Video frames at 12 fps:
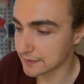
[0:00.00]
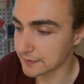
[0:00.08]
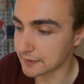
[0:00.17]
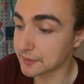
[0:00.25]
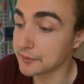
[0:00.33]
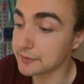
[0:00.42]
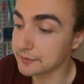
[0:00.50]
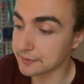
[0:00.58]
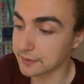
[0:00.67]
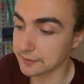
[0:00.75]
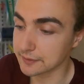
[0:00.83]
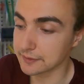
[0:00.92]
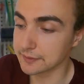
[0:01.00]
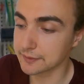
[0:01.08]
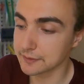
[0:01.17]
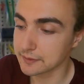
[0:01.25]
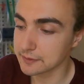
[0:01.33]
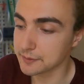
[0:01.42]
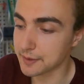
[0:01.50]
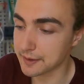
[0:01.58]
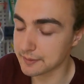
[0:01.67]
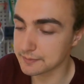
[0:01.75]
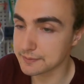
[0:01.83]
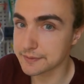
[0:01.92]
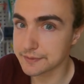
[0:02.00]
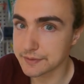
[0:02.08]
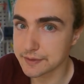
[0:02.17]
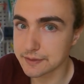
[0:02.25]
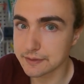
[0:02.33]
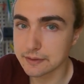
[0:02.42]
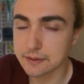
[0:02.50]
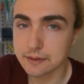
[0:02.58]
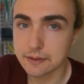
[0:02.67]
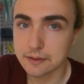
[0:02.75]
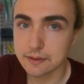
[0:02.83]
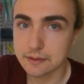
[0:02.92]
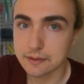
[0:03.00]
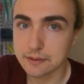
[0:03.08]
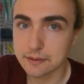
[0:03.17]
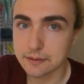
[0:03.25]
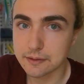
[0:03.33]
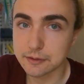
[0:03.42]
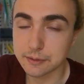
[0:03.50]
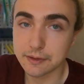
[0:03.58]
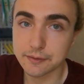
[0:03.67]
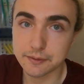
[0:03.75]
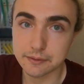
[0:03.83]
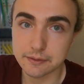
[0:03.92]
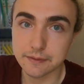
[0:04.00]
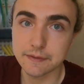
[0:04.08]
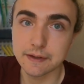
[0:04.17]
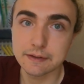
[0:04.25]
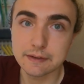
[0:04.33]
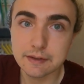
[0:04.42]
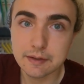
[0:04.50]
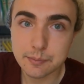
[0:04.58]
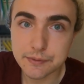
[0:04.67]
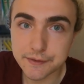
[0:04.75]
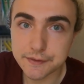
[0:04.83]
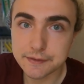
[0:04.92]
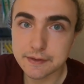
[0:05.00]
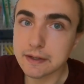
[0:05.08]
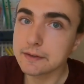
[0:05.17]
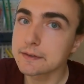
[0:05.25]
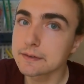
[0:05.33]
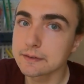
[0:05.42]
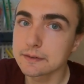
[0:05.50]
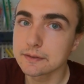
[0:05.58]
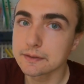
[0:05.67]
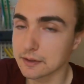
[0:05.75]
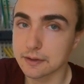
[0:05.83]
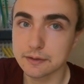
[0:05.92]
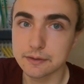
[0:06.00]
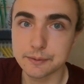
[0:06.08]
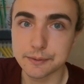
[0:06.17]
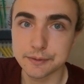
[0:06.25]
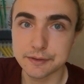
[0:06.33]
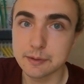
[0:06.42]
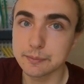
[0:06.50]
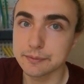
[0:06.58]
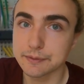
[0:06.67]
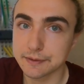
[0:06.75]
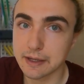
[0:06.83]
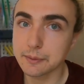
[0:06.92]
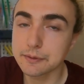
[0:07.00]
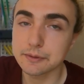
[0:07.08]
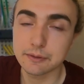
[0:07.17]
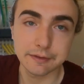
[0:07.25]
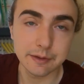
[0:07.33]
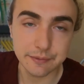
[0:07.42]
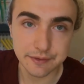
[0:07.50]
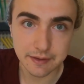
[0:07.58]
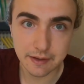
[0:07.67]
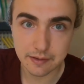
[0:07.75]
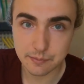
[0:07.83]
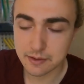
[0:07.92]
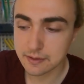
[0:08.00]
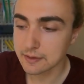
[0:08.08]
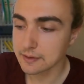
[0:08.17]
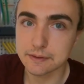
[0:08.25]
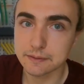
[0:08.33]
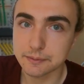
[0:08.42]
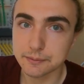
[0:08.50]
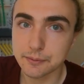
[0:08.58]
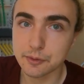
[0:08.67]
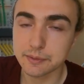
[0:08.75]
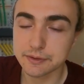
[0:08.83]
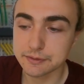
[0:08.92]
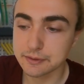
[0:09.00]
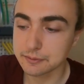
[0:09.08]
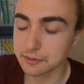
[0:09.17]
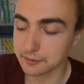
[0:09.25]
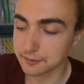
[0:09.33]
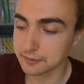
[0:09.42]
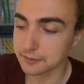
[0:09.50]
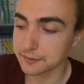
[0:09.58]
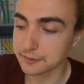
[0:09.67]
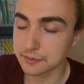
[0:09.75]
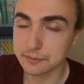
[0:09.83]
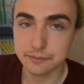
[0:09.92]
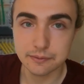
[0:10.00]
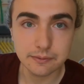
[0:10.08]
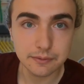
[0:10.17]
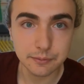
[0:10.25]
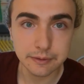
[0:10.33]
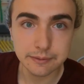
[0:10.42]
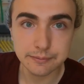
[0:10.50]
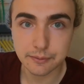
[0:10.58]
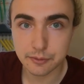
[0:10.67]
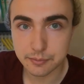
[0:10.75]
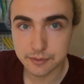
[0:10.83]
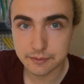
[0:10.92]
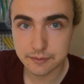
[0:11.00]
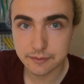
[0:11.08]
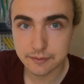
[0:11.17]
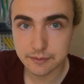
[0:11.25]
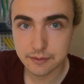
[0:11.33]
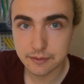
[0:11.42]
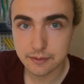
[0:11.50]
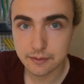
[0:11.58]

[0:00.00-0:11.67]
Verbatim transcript: And then underneath the LEDs, you have the integrated circuits that keep the state clock or keep the counter or keep the time in 4-bit shift registers and you have three 4 bits